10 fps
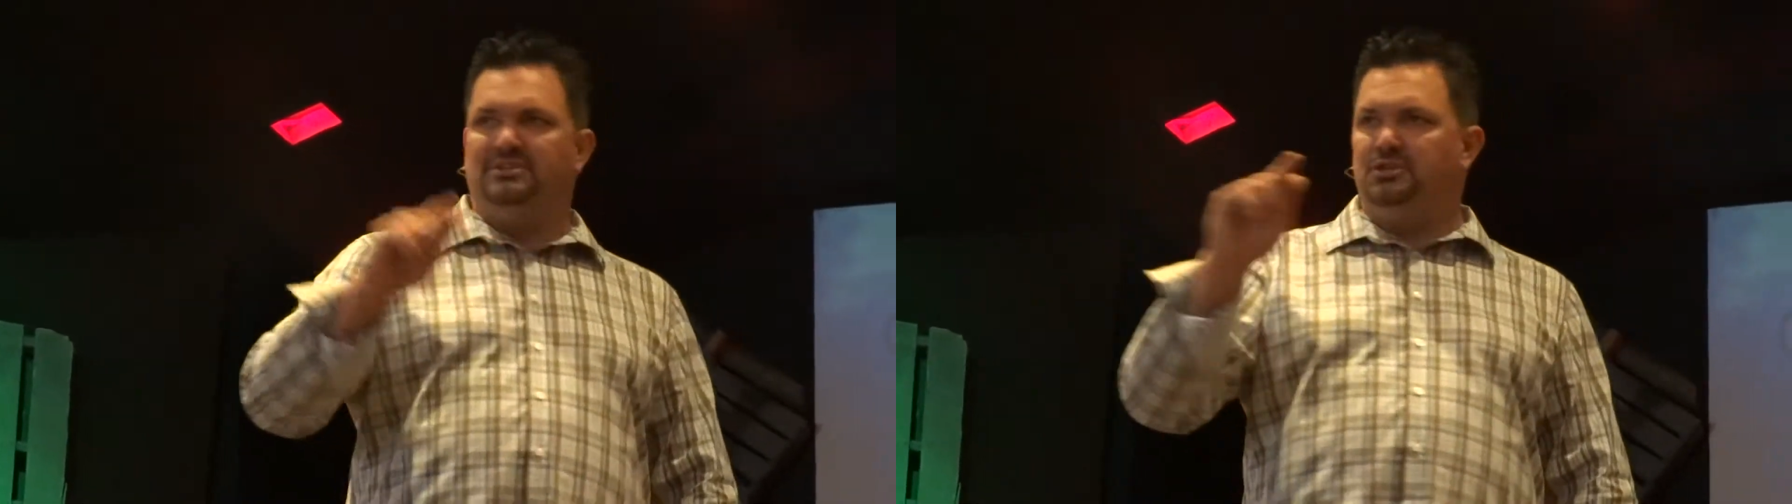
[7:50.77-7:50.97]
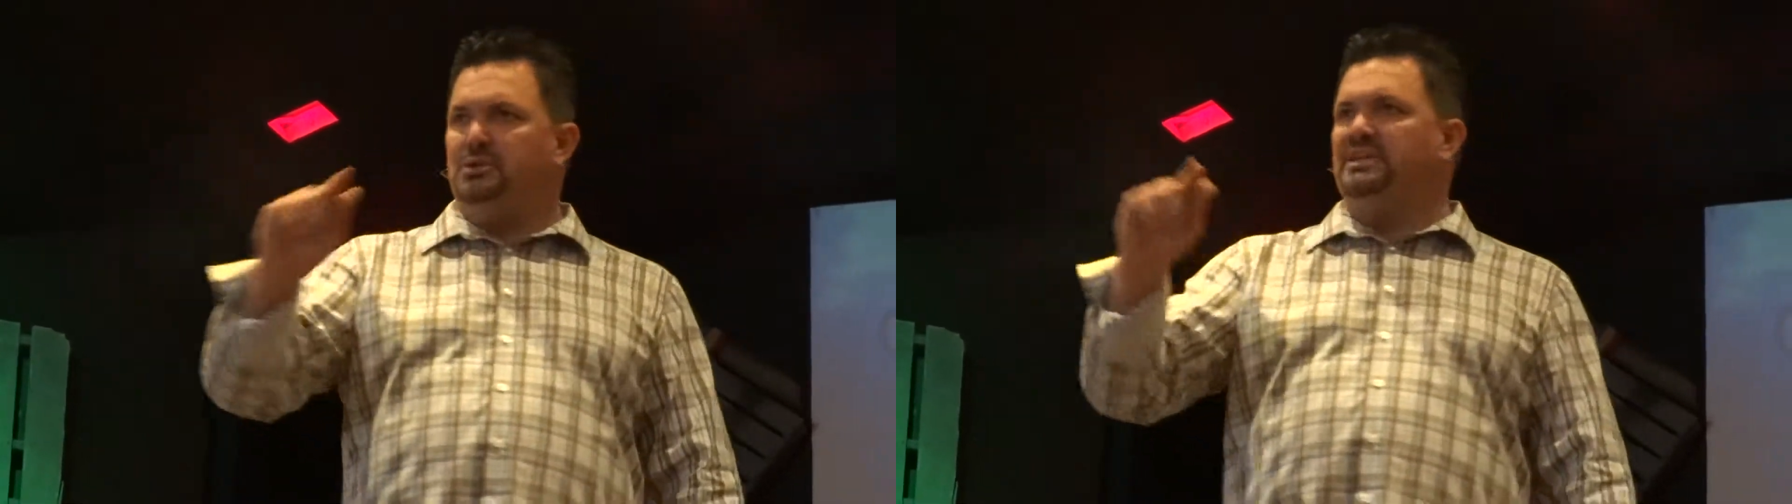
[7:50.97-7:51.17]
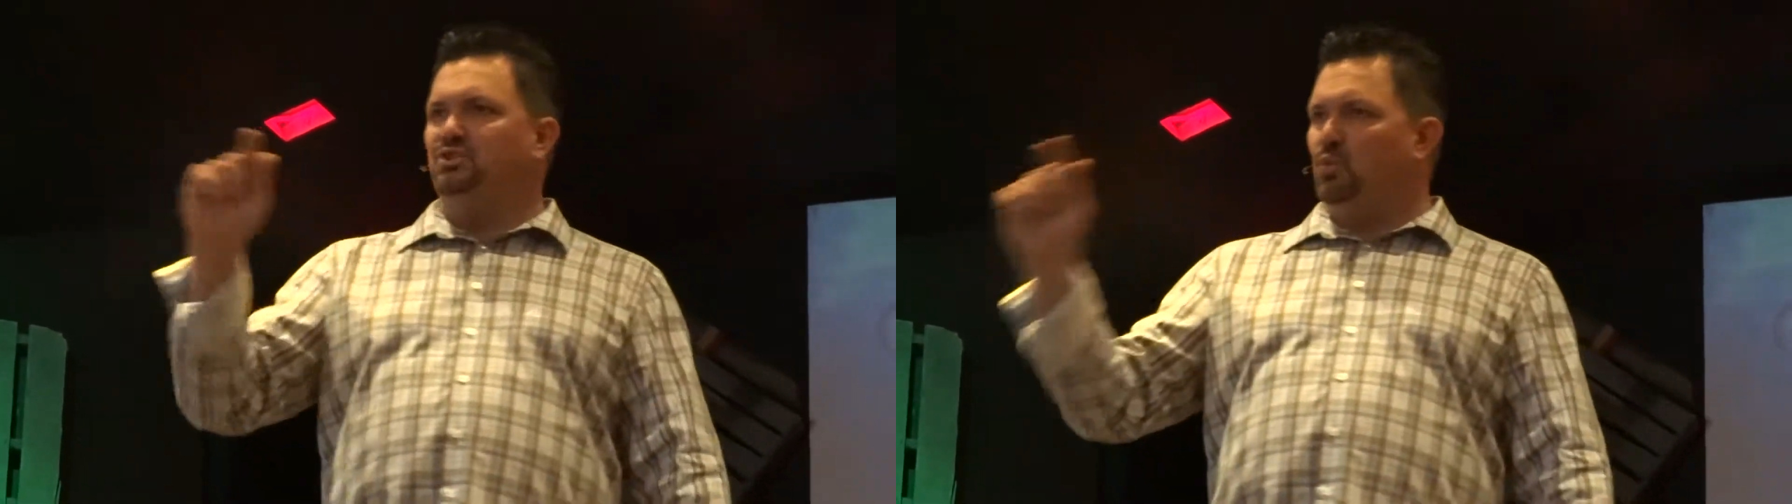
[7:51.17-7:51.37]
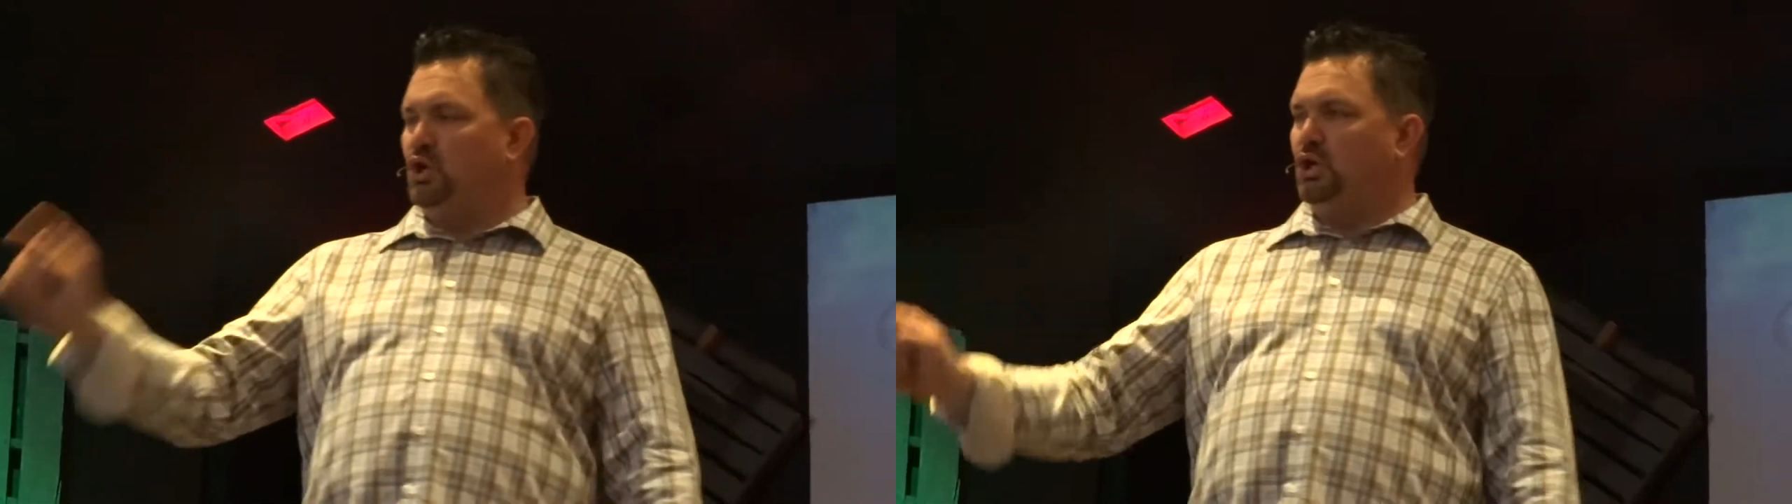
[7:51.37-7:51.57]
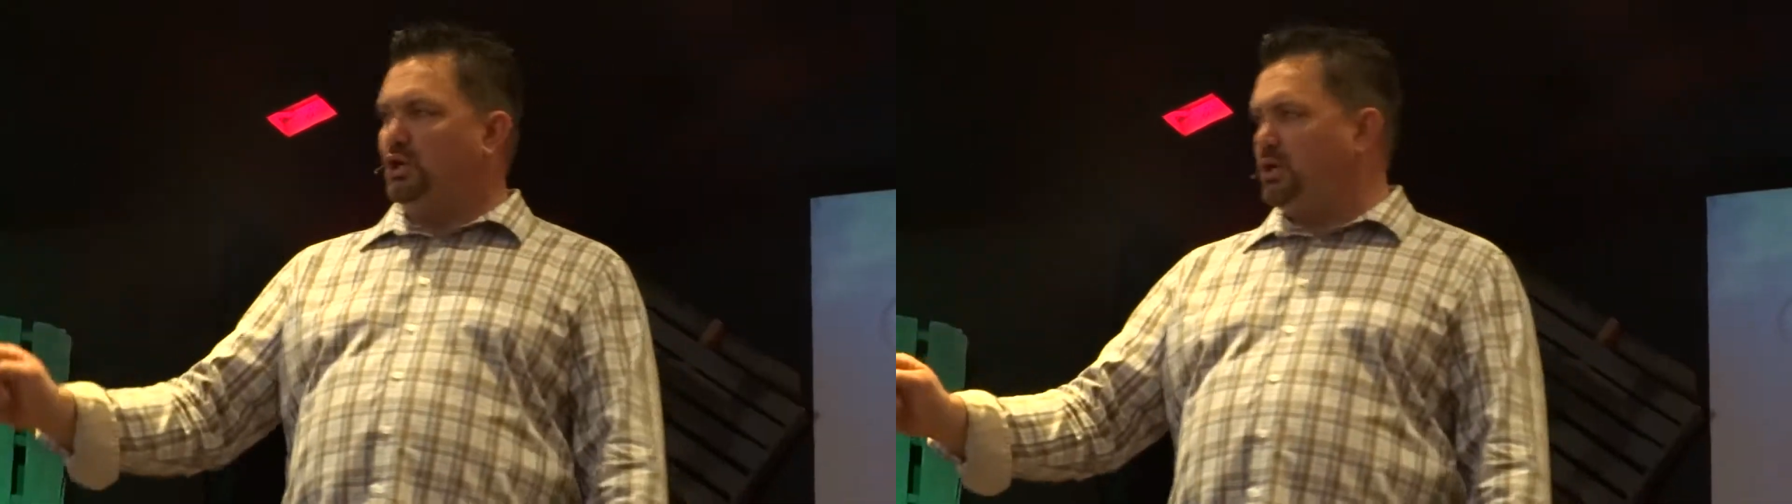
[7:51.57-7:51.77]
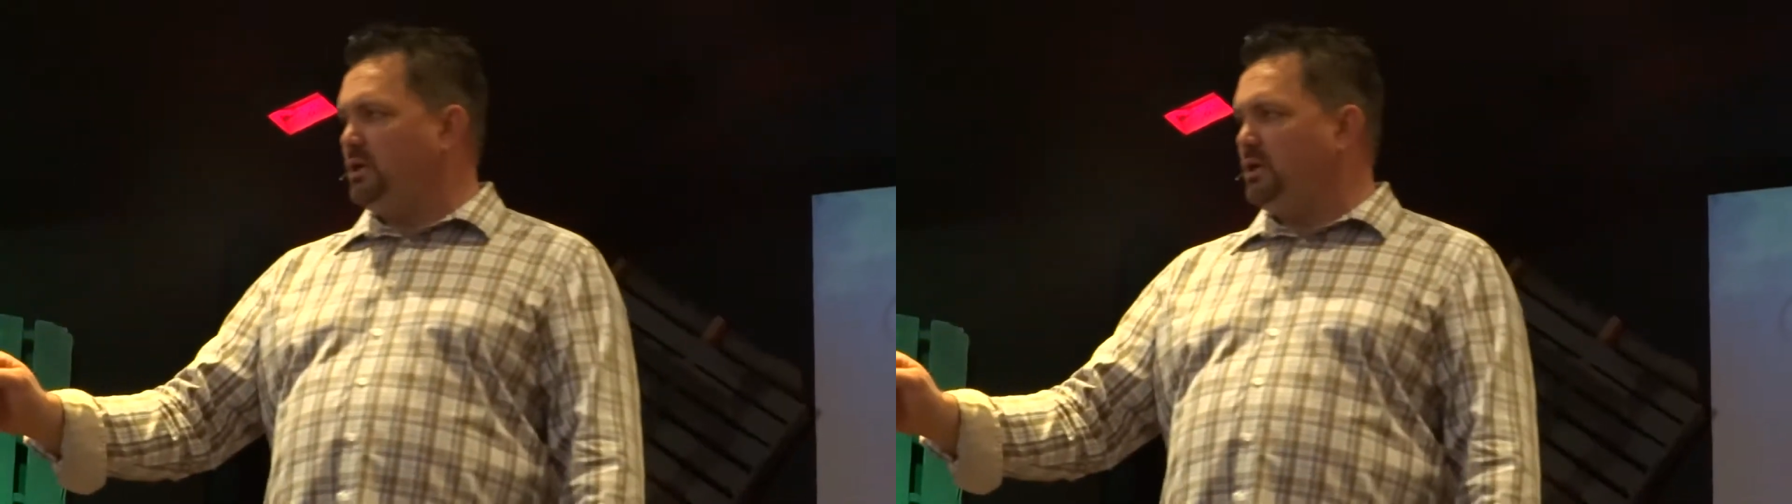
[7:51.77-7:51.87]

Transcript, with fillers: to His Word.